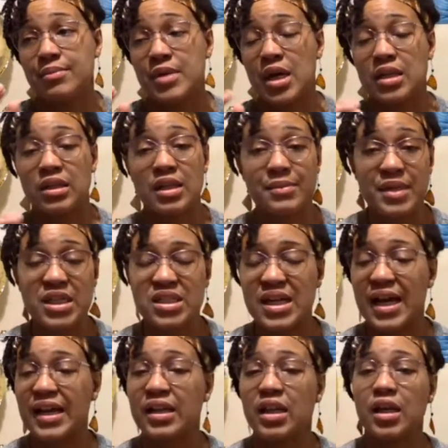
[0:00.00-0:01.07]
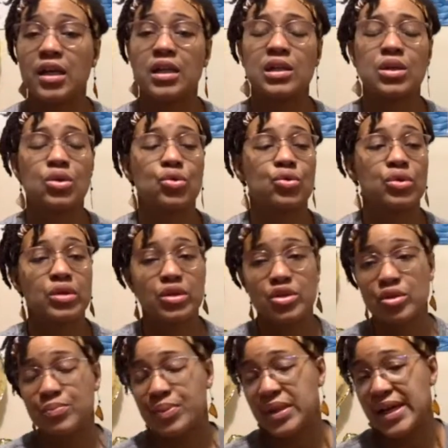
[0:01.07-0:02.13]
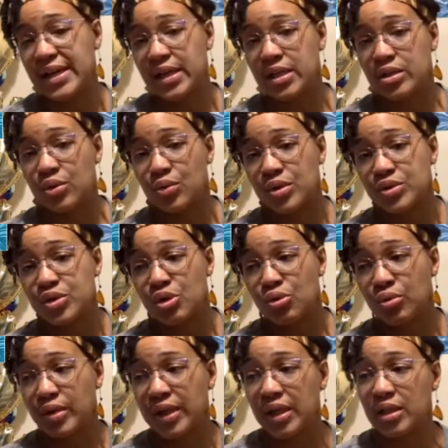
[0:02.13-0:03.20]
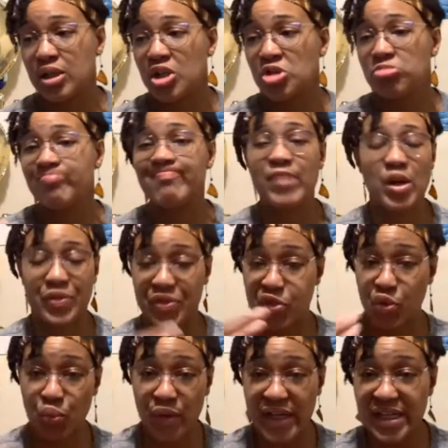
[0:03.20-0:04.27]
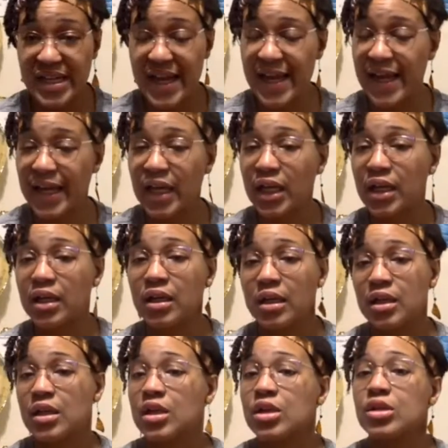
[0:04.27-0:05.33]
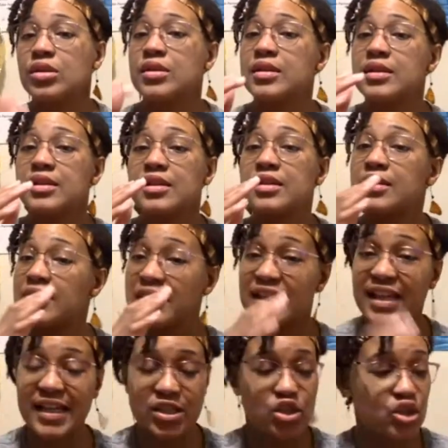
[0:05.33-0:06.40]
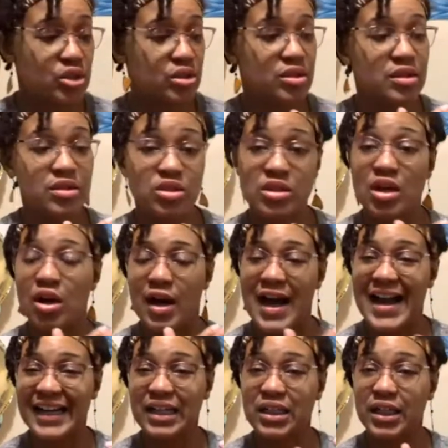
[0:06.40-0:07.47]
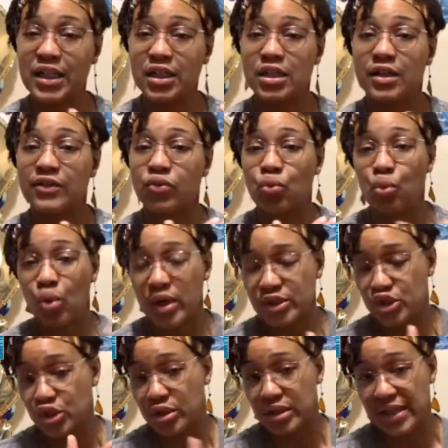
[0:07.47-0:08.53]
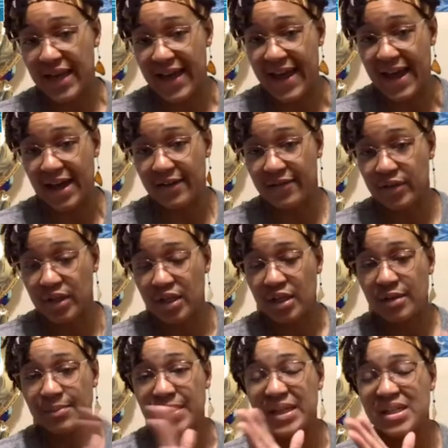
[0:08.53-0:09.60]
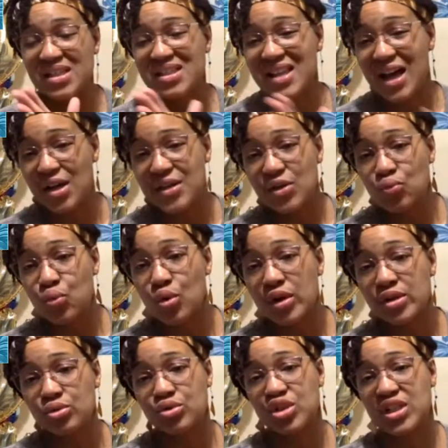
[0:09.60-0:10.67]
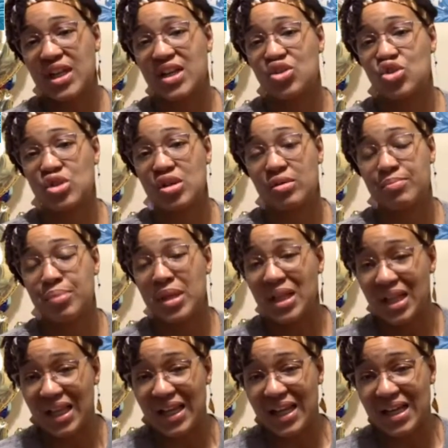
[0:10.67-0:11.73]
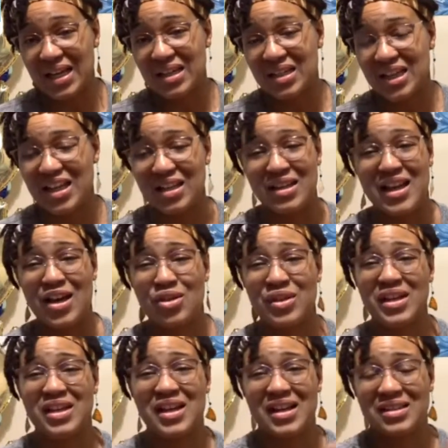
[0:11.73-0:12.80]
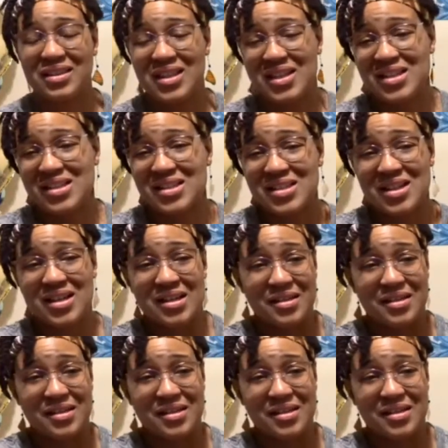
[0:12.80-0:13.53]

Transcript: unlimited dining, or you're planning on doing a 3-day, get your idea of what you're going to have. Because now that Royal changed their plan and now they got these